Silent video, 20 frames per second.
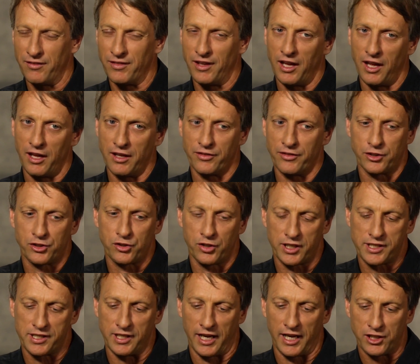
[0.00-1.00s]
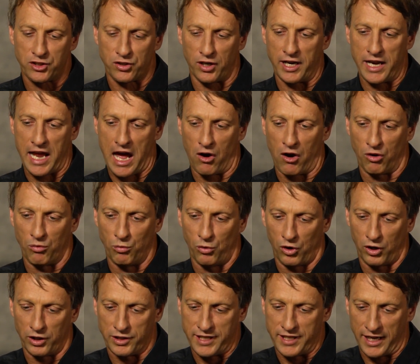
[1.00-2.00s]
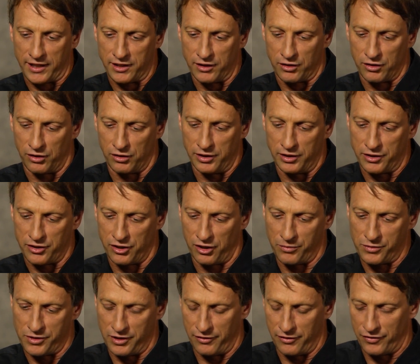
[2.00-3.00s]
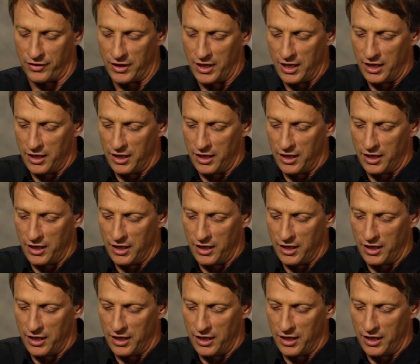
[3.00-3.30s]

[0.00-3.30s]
Uh, the tricks that I try now are more technical in terms of